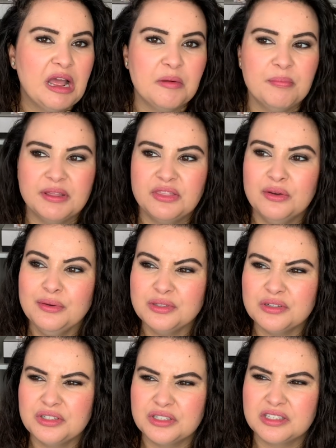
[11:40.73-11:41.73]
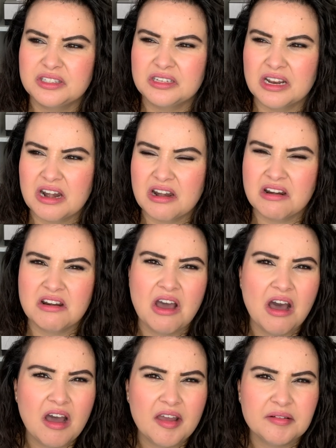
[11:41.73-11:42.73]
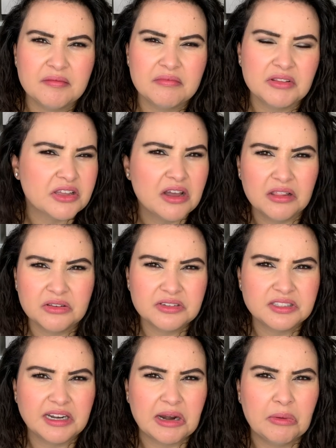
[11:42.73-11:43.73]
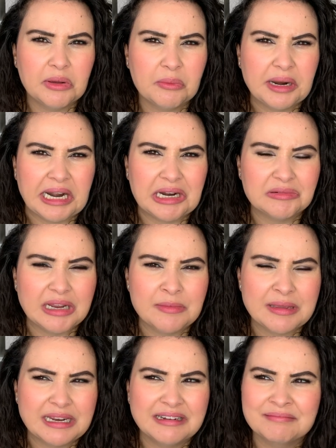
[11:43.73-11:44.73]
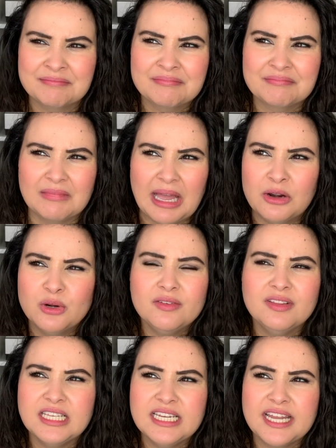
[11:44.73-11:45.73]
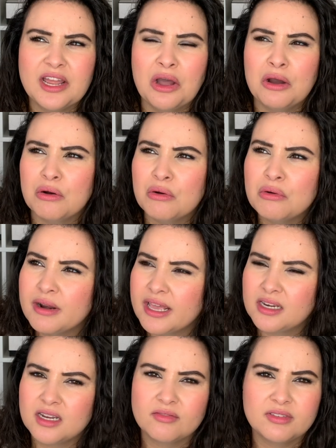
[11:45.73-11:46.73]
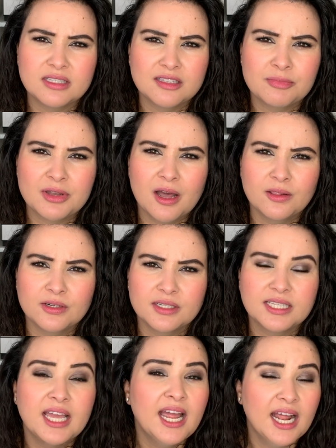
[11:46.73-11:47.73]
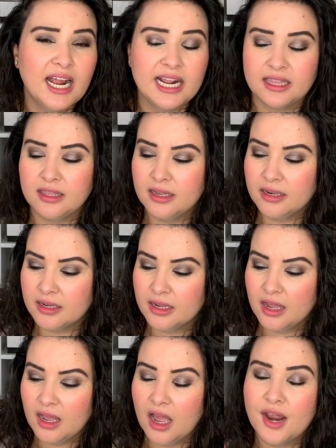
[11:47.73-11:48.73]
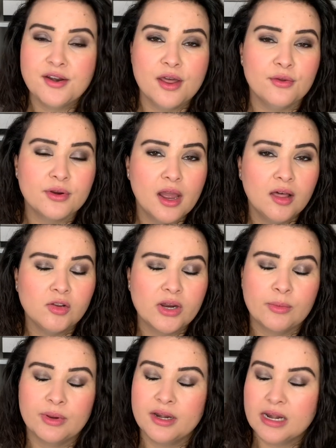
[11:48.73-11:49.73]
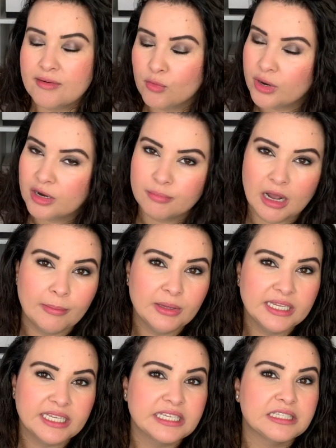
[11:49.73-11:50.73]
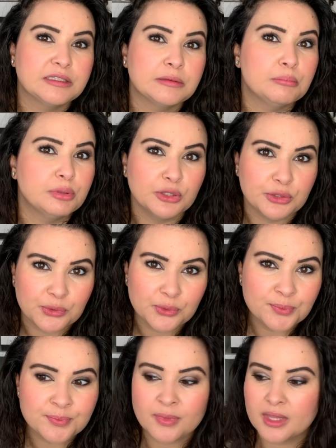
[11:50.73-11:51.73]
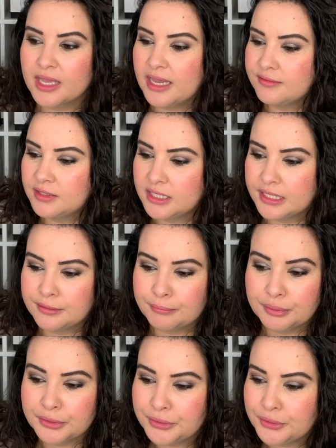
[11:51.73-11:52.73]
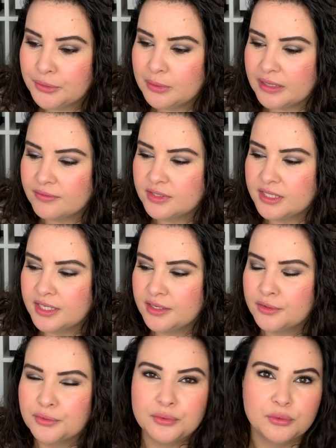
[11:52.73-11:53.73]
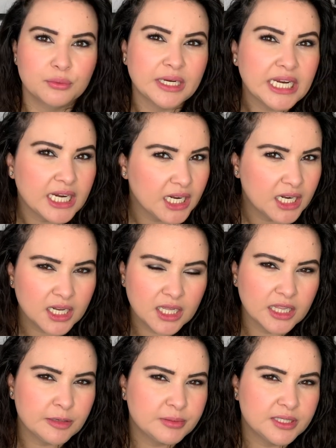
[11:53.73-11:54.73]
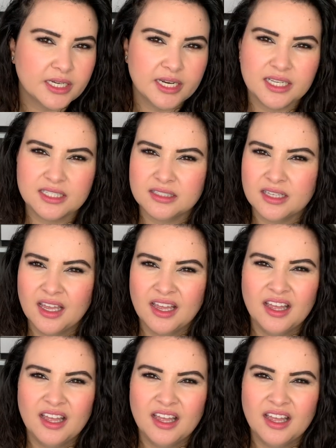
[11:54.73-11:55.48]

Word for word: But those are just not the colors that I want to wear. I mean, I don't even think I own any of these lip colors. I think another color I would never wear in public is blue. I've seen blue, I've seen green lipsticks.